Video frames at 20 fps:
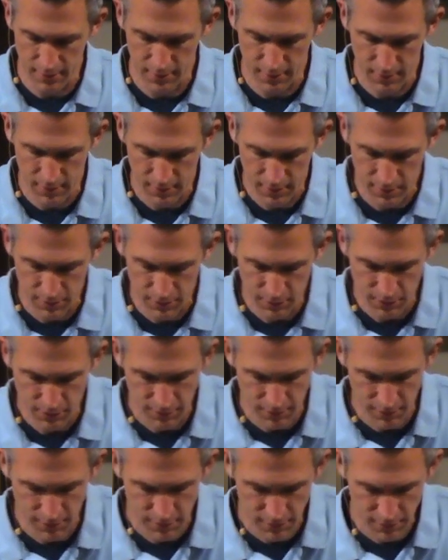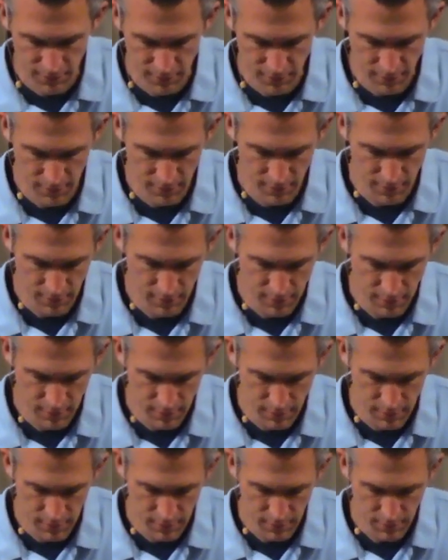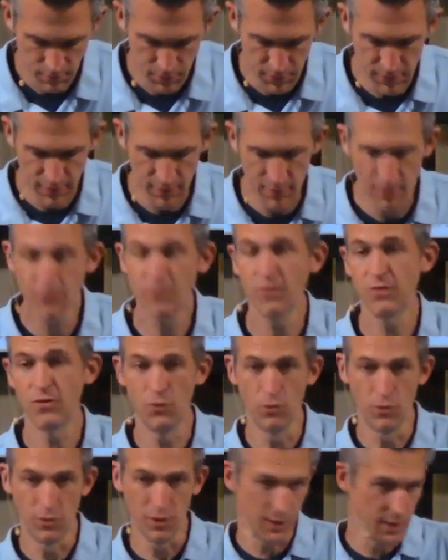conclusions. But in this story,